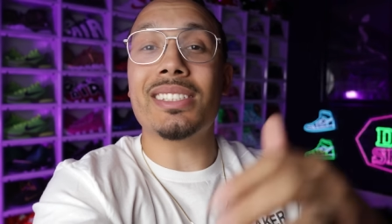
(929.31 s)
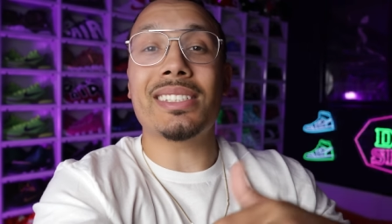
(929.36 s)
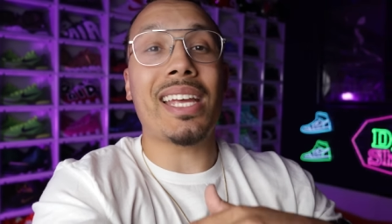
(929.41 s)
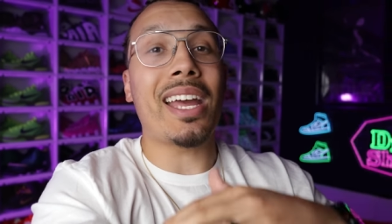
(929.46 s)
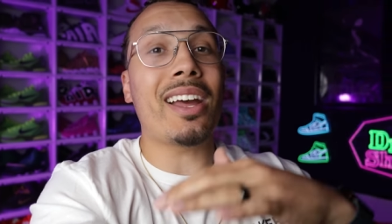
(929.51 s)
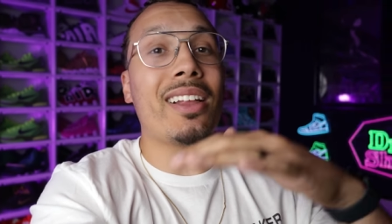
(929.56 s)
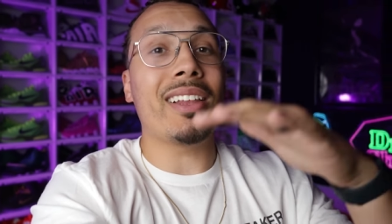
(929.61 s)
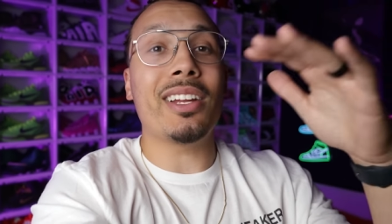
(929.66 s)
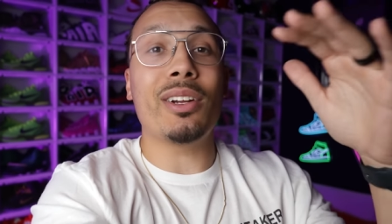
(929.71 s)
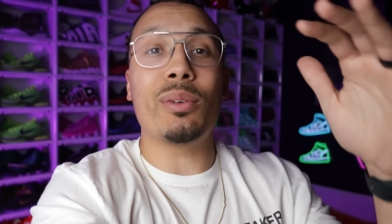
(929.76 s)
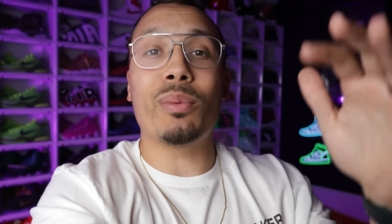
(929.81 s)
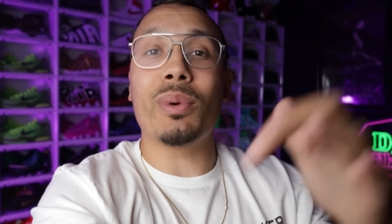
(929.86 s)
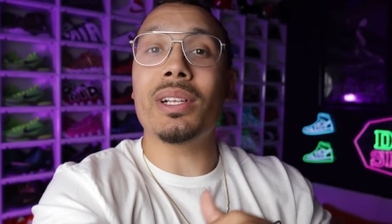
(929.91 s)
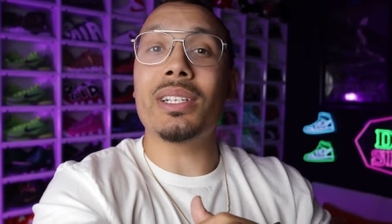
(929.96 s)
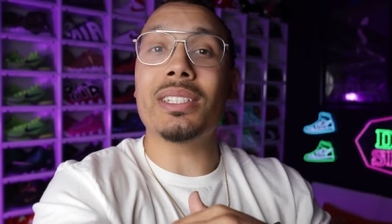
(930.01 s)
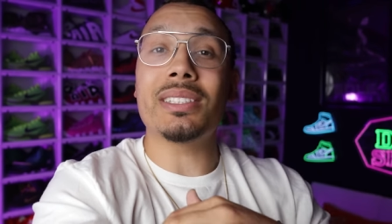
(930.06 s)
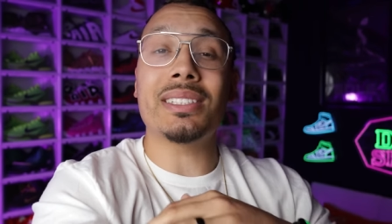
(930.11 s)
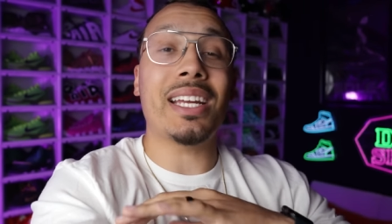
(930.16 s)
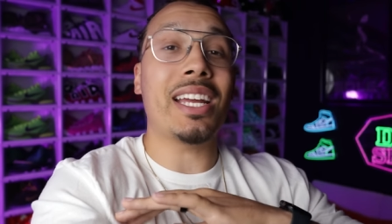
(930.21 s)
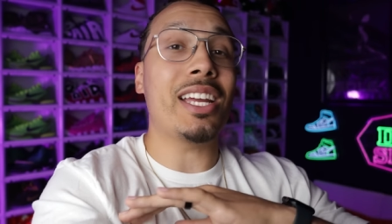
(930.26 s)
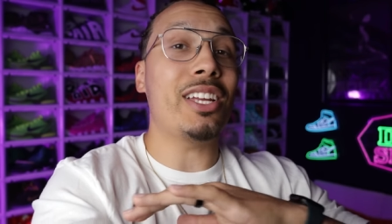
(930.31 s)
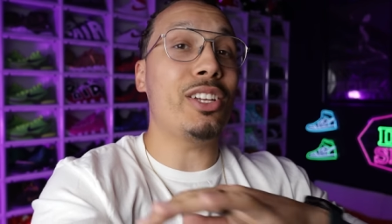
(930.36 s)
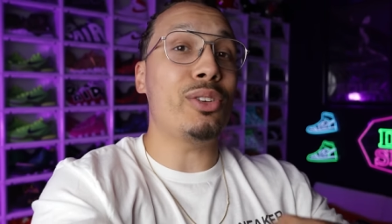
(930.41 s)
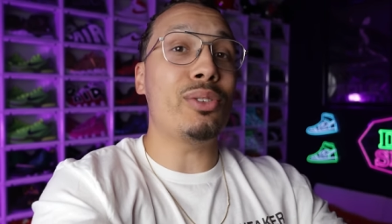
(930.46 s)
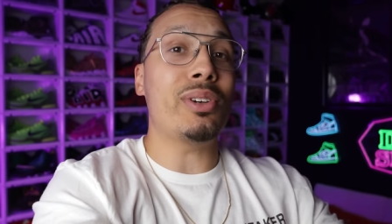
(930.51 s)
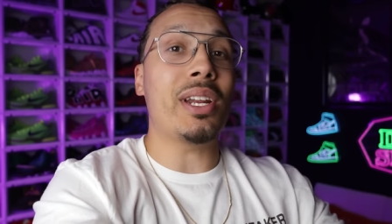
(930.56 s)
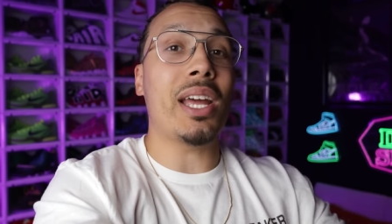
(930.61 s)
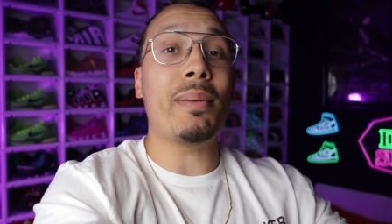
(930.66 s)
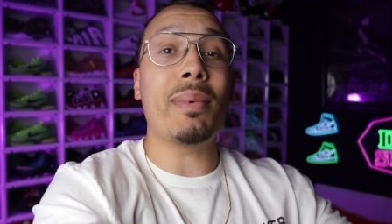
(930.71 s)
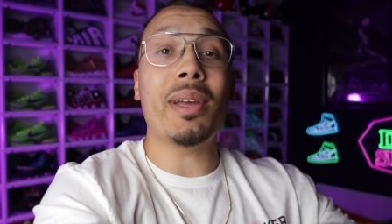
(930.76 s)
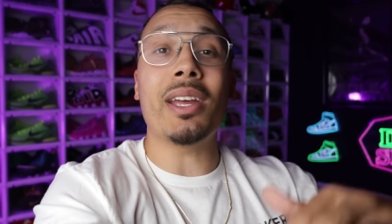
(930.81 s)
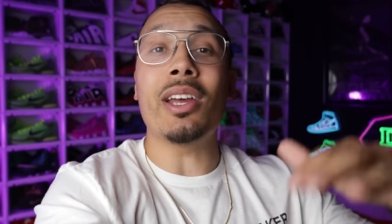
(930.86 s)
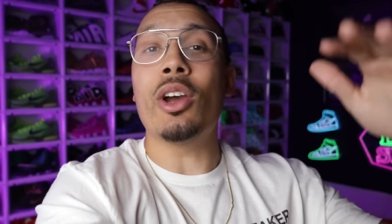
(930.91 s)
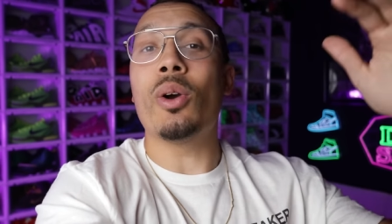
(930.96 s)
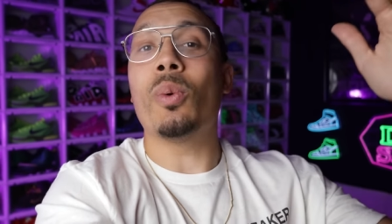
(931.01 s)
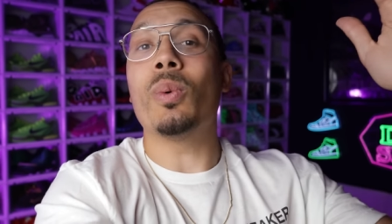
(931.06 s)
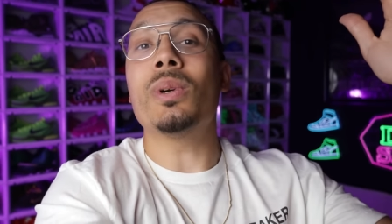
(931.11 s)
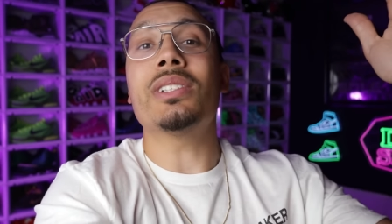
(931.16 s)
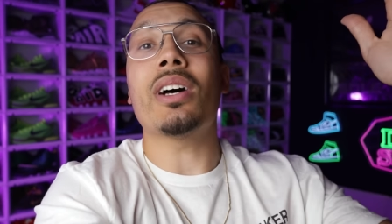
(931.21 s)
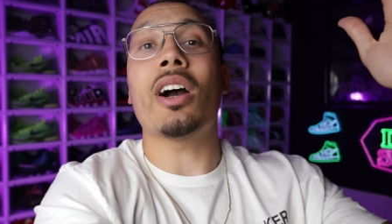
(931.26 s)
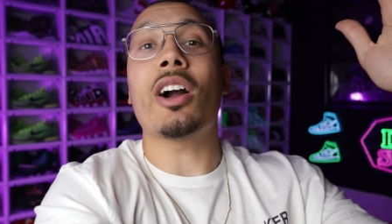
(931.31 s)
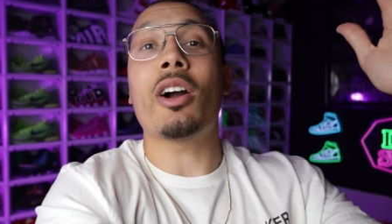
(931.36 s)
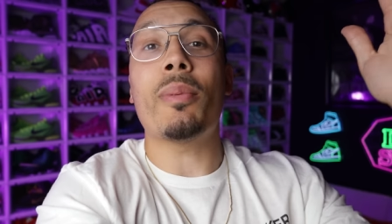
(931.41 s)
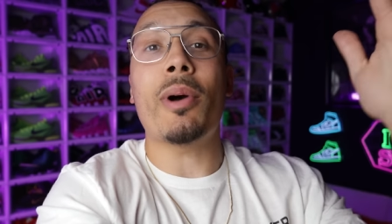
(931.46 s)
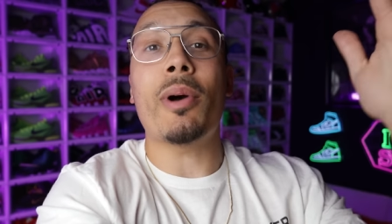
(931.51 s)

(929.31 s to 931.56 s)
scaling, real estate, you name it. We talk